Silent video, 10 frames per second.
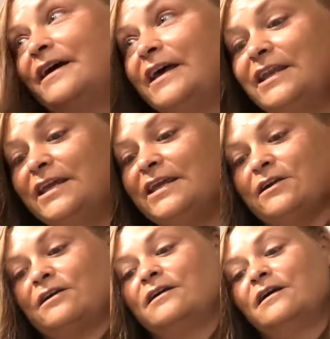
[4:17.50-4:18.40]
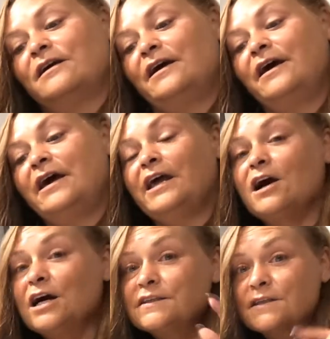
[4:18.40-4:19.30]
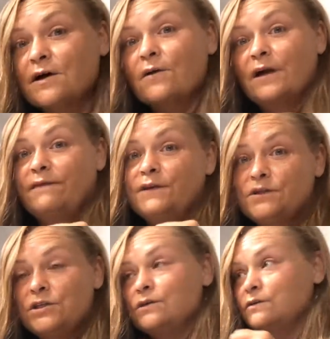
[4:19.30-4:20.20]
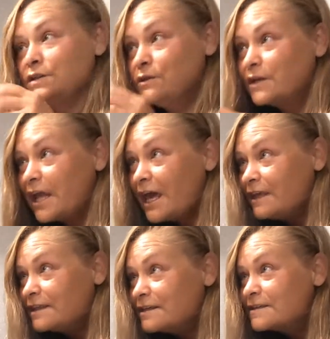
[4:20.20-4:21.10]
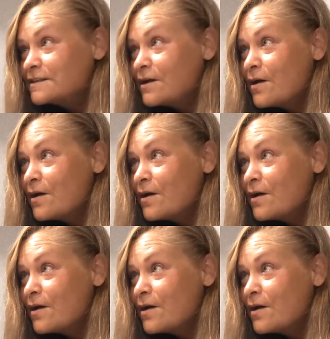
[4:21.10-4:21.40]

in here. And also, if you choose, you can hang this